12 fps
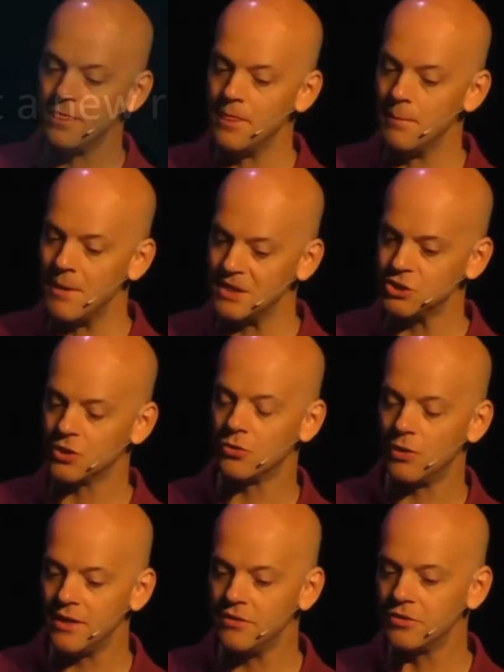The magic
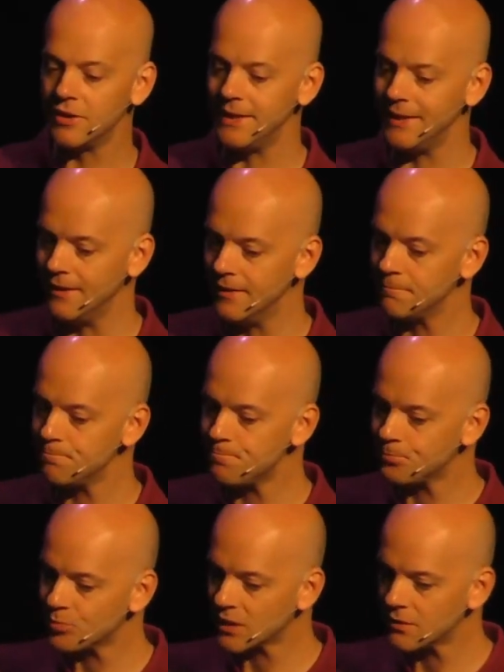arrays idea
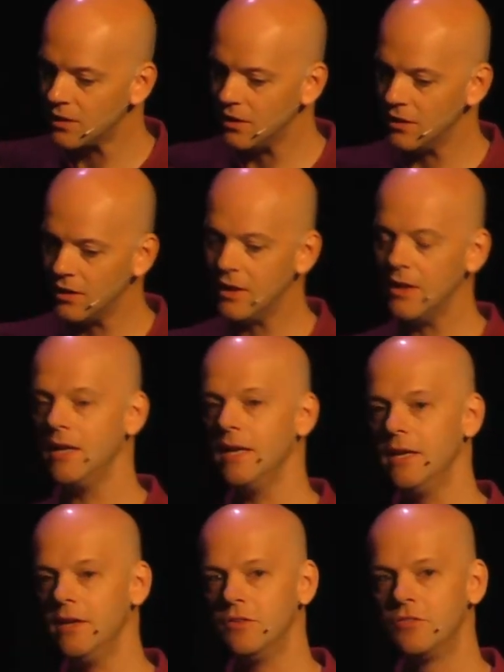
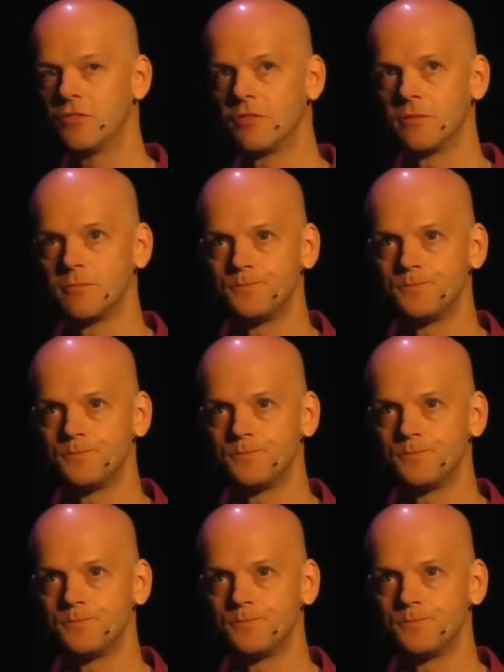is